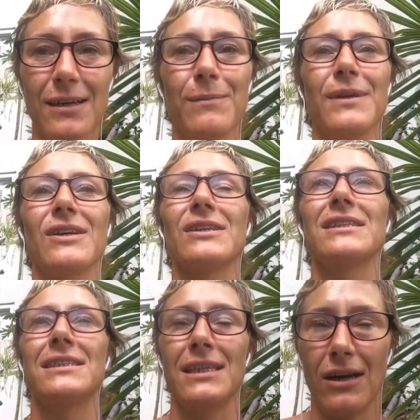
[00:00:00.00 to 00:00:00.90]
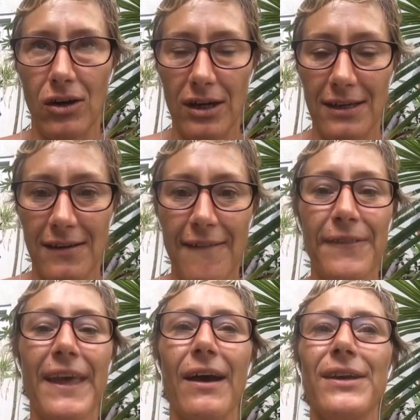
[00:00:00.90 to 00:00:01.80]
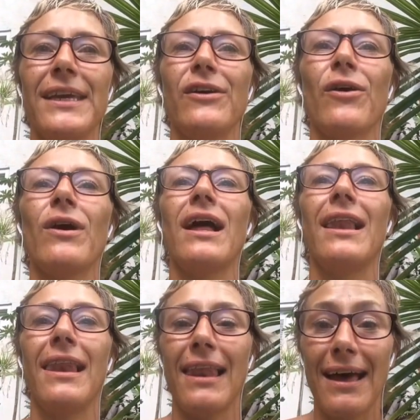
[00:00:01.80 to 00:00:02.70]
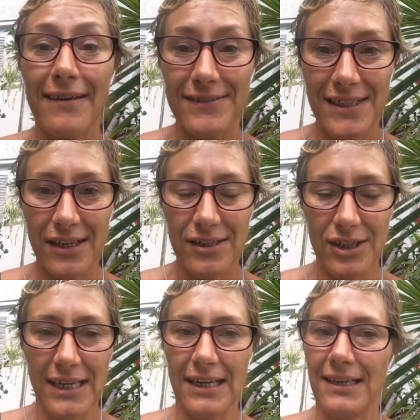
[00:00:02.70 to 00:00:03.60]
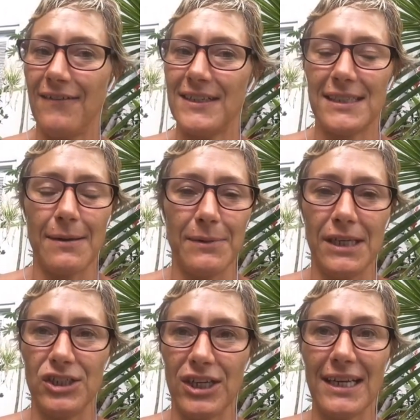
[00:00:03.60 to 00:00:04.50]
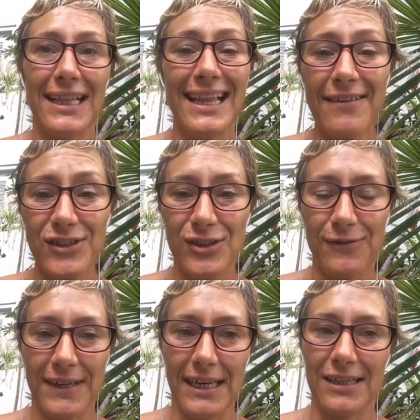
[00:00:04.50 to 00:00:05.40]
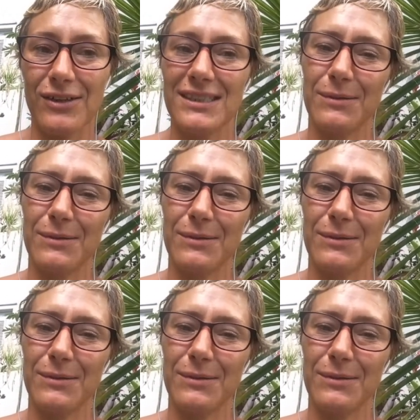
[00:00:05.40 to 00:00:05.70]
because dear God, our ego loves to give us amnesia. It loves to forget because it